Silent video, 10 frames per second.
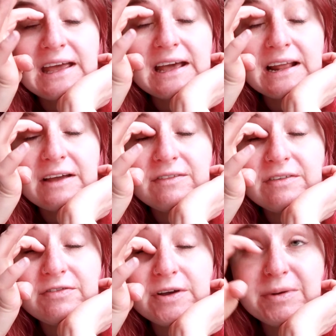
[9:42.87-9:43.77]
and I
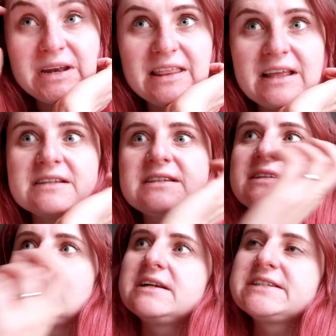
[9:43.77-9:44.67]
haven't filmed anything
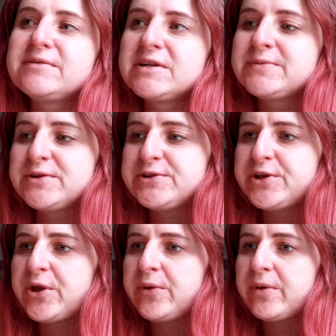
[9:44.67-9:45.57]
since the last time I spoke
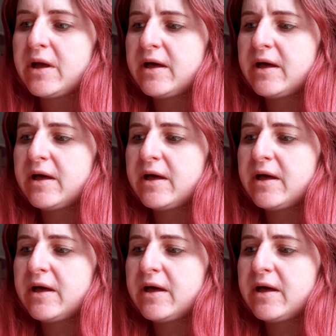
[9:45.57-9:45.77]
to you.